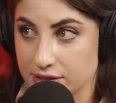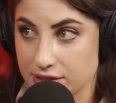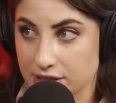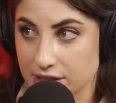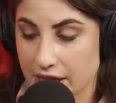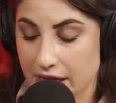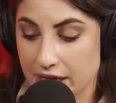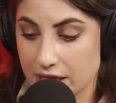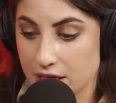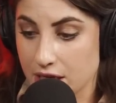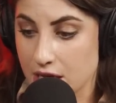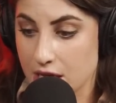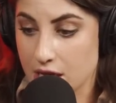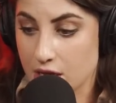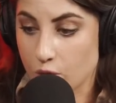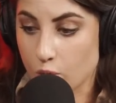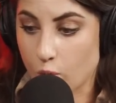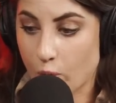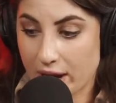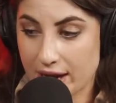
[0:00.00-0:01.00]
like
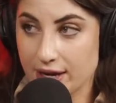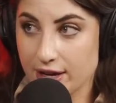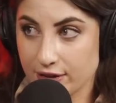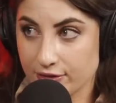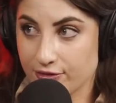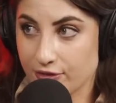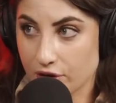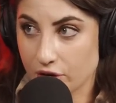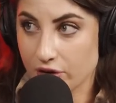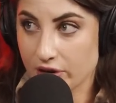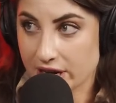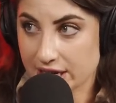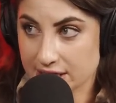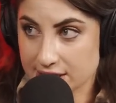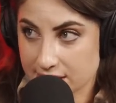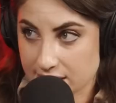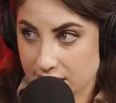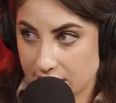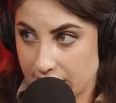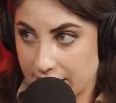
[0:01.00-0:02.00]
waiting for your
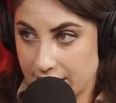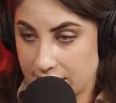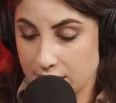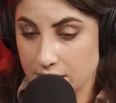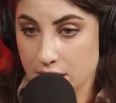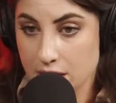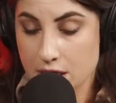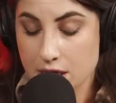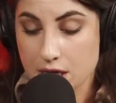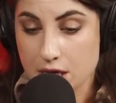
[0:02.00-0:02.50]
next hit,